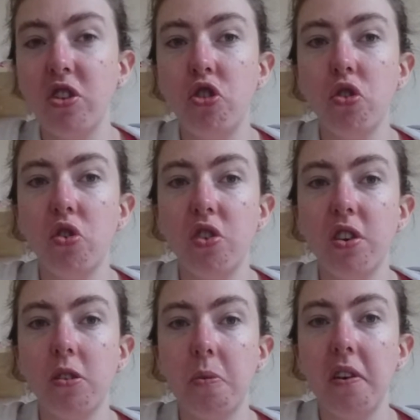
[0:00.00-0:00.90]
Georgia
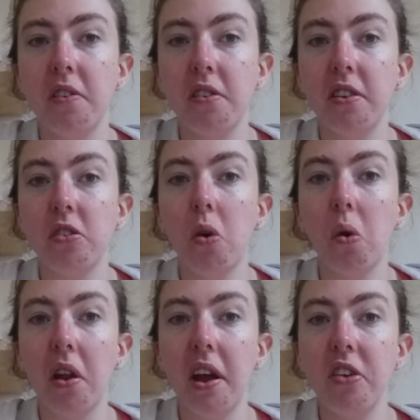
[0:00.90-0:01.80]
experienced its
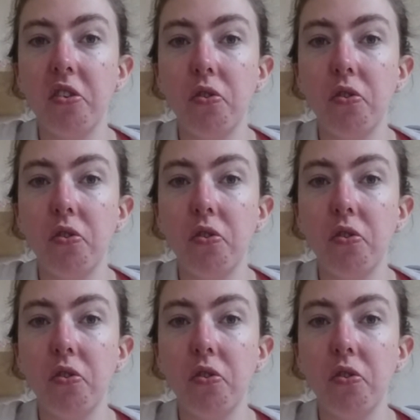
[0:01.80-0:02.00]
golden age of